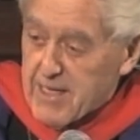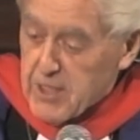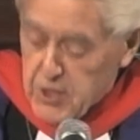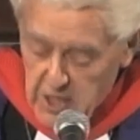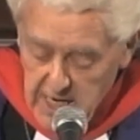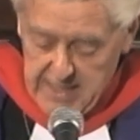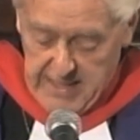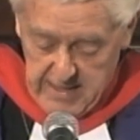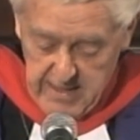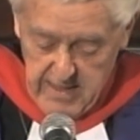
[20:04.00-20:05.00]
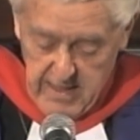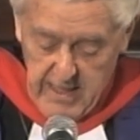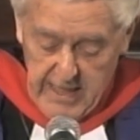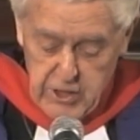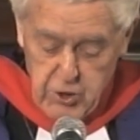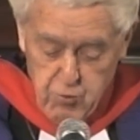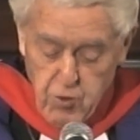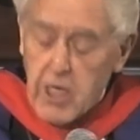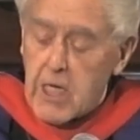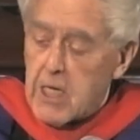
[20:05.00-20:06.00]
shining a
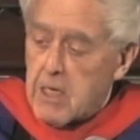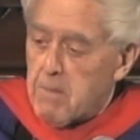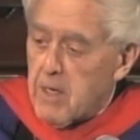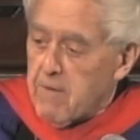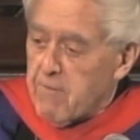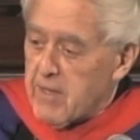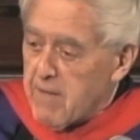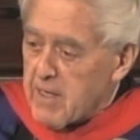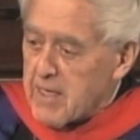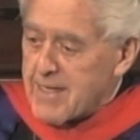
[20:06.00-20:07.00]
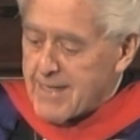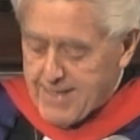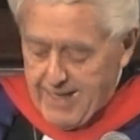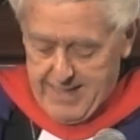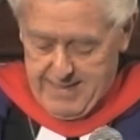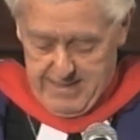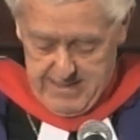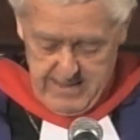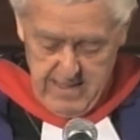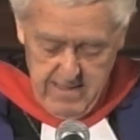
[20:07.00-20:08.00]
stream of loving
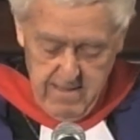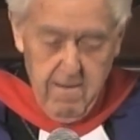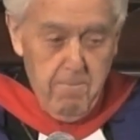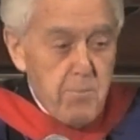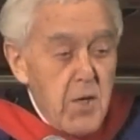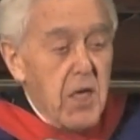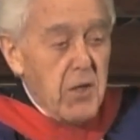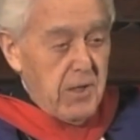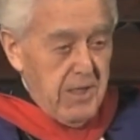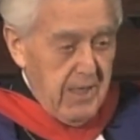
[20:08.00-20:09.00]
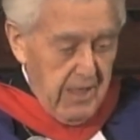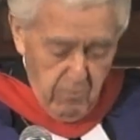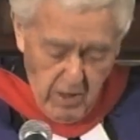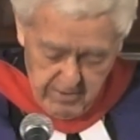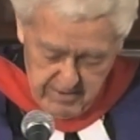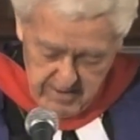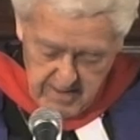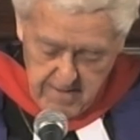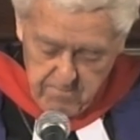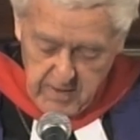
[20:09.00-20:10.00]
kindness. Breathe it, he wrote.
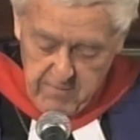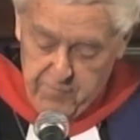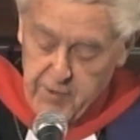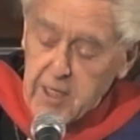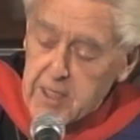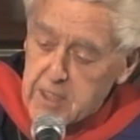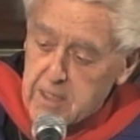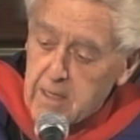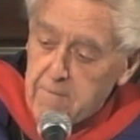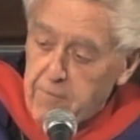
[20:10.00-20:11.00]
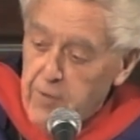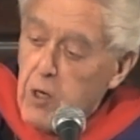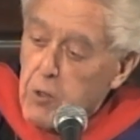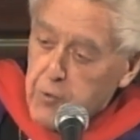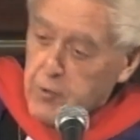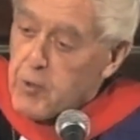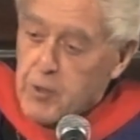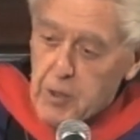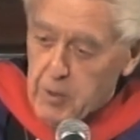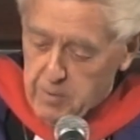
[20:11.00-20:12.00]
Feel it flow through
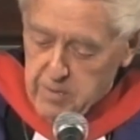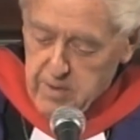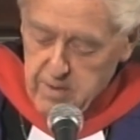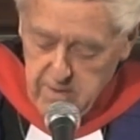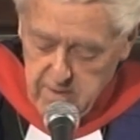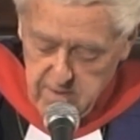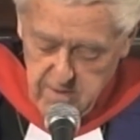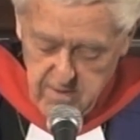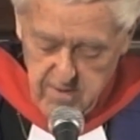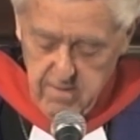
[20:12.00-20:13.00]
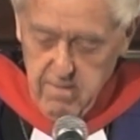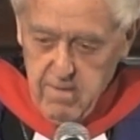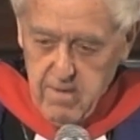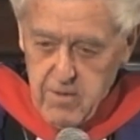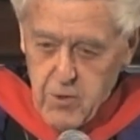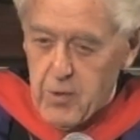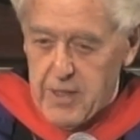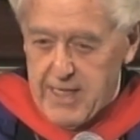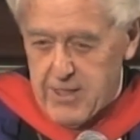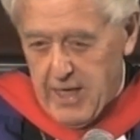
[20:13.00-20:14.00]
you. Surely
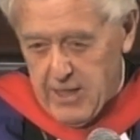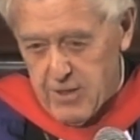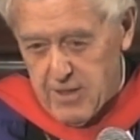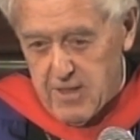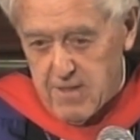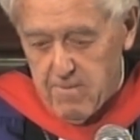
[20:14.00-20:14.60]
that changes us.